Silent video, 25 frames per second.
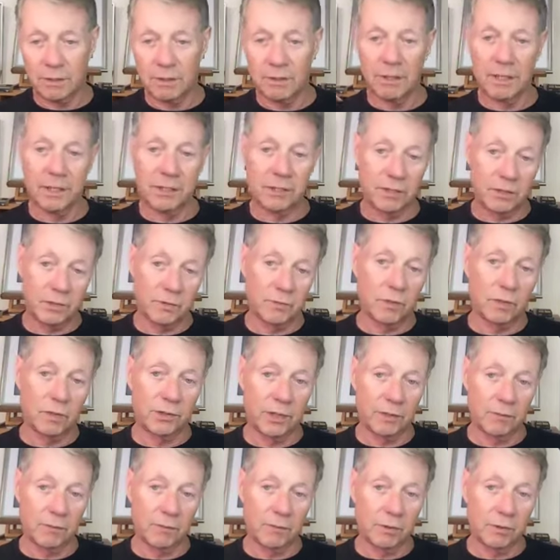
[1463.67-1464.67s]
And this is what
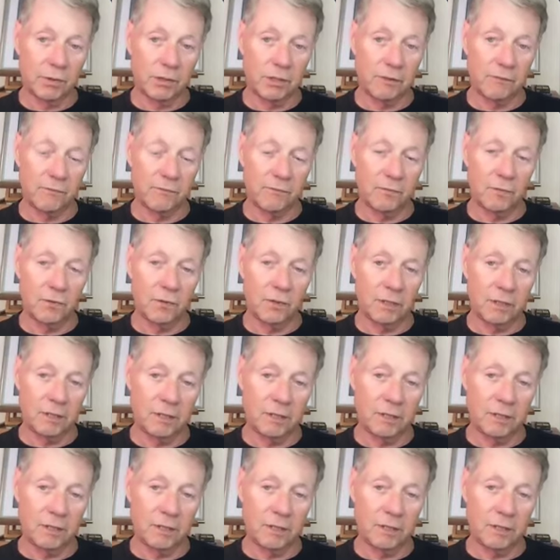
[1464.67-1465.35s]
they were looking for.